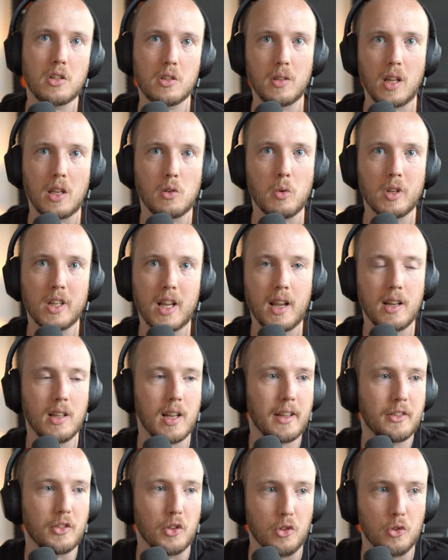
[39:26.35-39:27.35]
That's what I
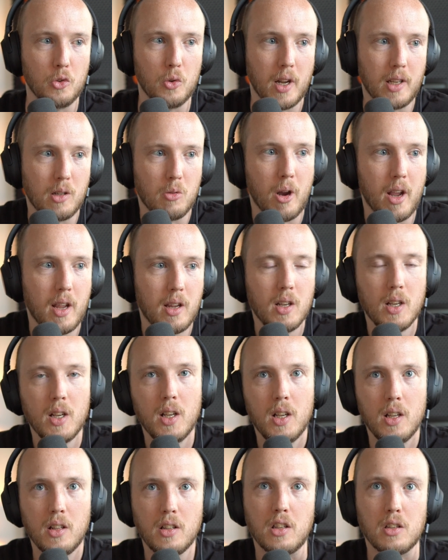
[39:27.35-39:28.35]
like to do anyway.
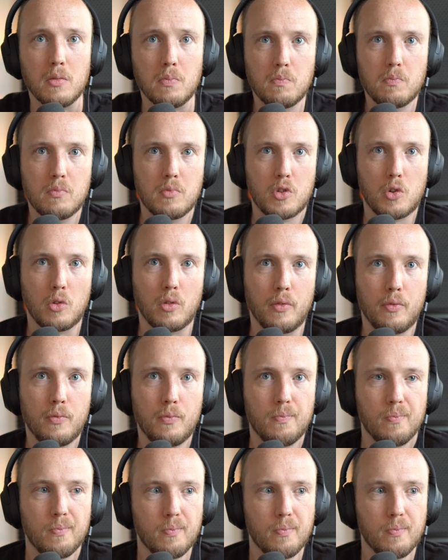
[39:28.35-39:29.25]
It's sort of